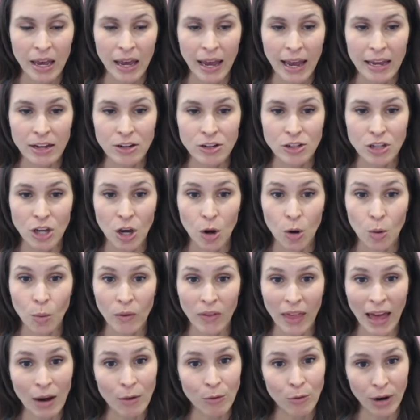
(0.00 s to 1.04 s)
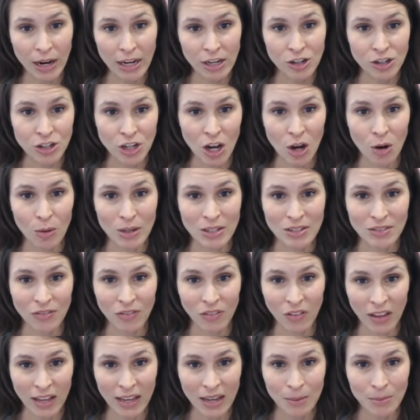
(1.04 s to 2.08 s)
And so when that ratio is
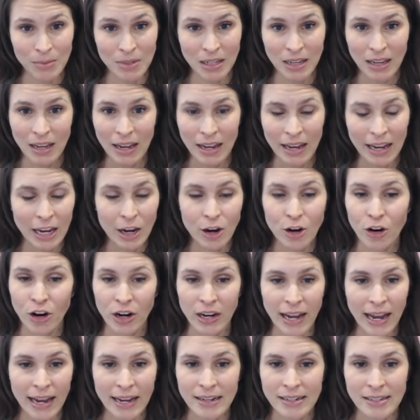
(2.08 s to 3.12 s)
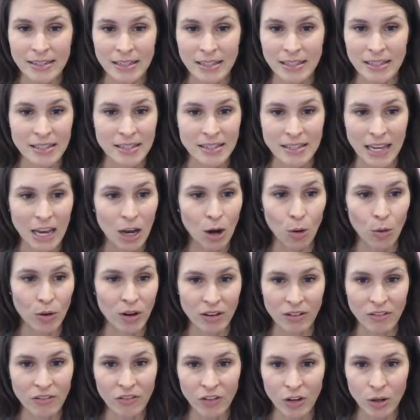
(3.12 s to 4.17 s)
flipped, it creates this cell
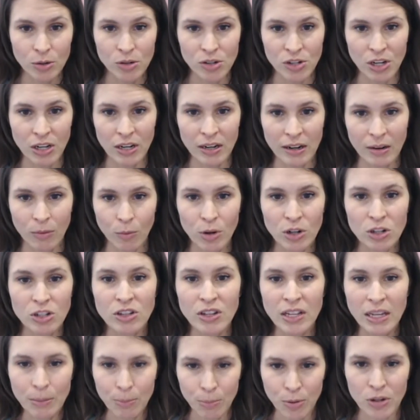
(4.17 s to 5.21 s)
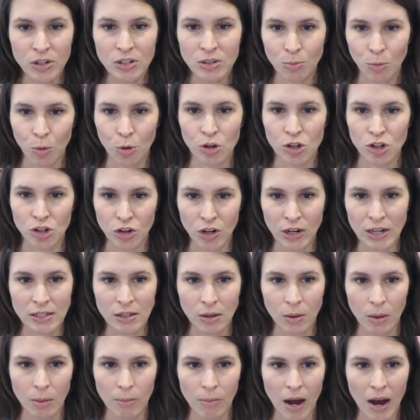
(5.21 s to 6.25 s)
confusion, which then puts more stress
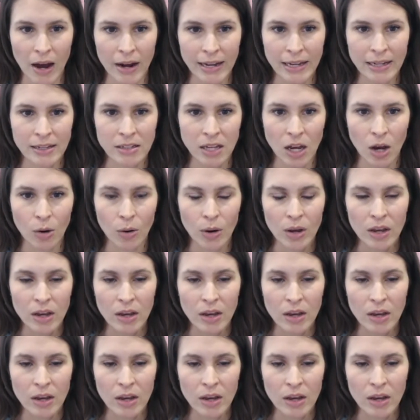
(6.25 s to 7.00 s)
on the body. So